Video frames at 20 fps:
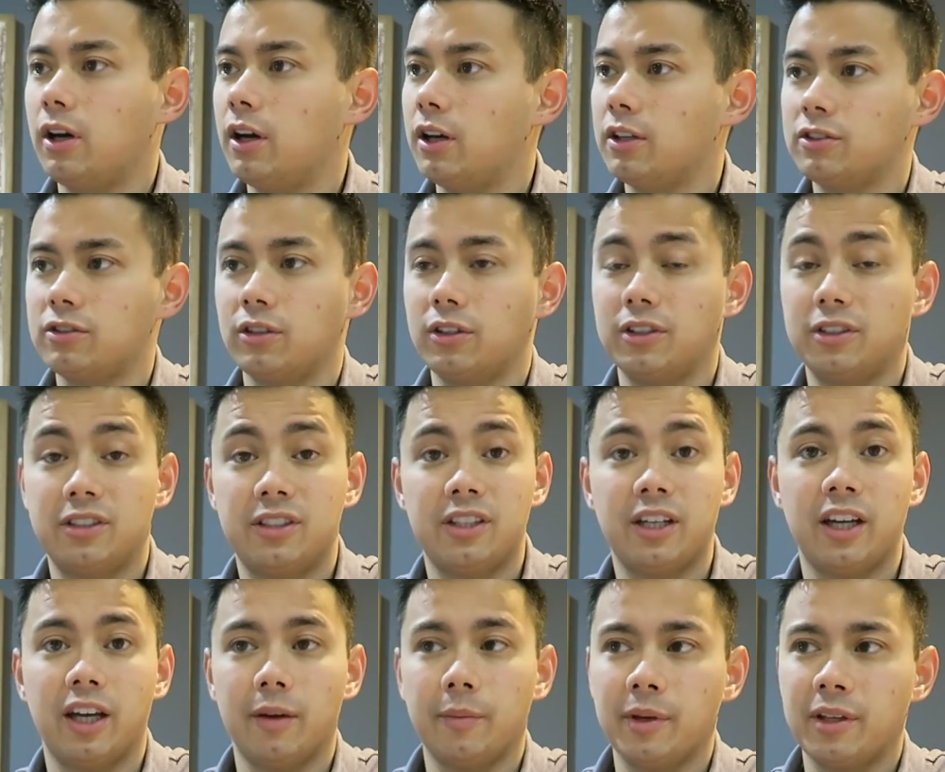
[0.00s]

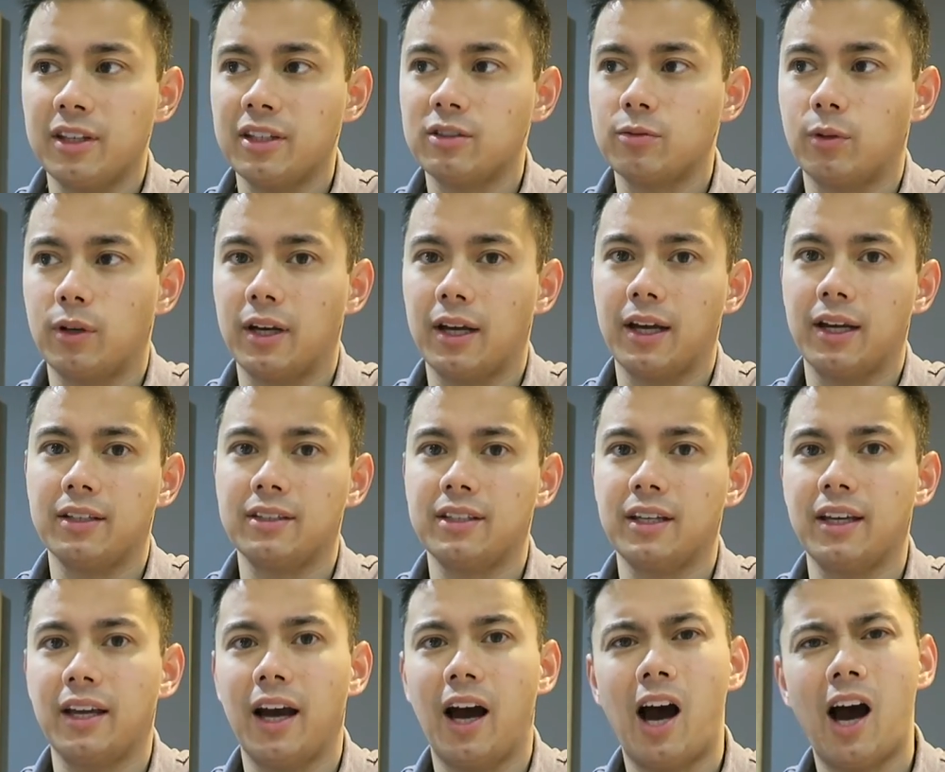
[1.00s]
I mean, this one has
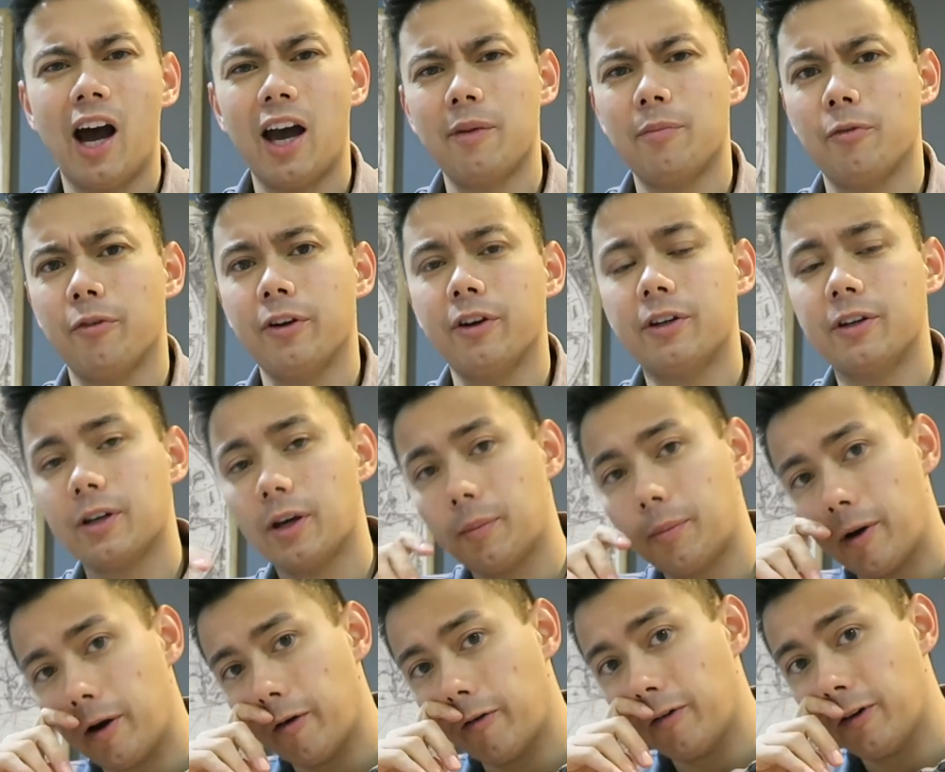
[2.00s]
a hybrid
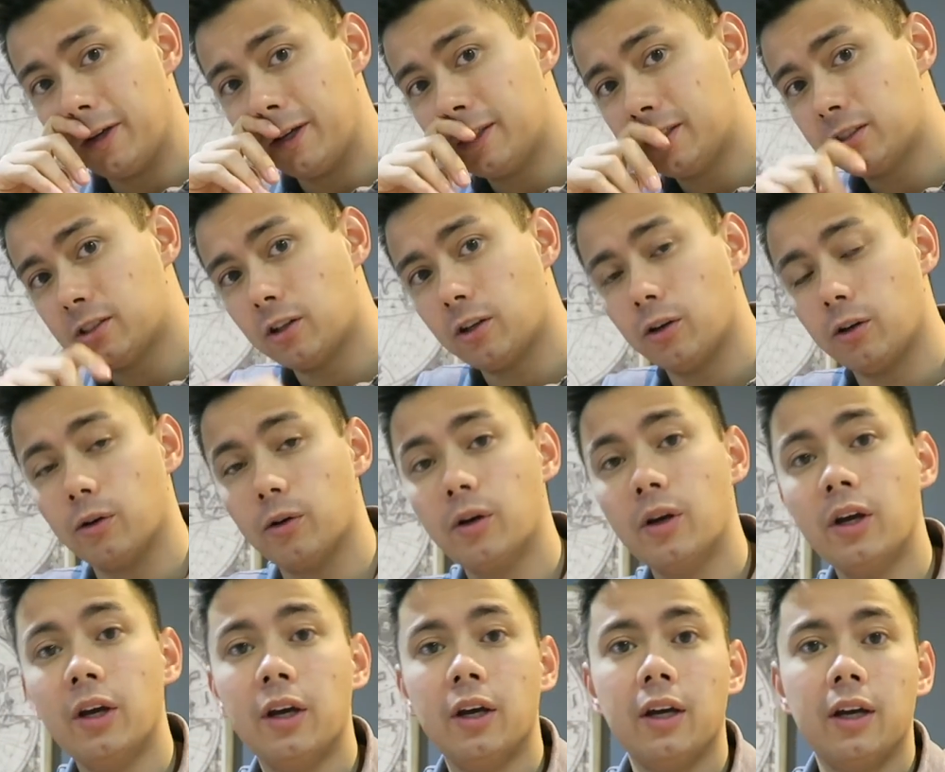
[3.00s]
apparently, so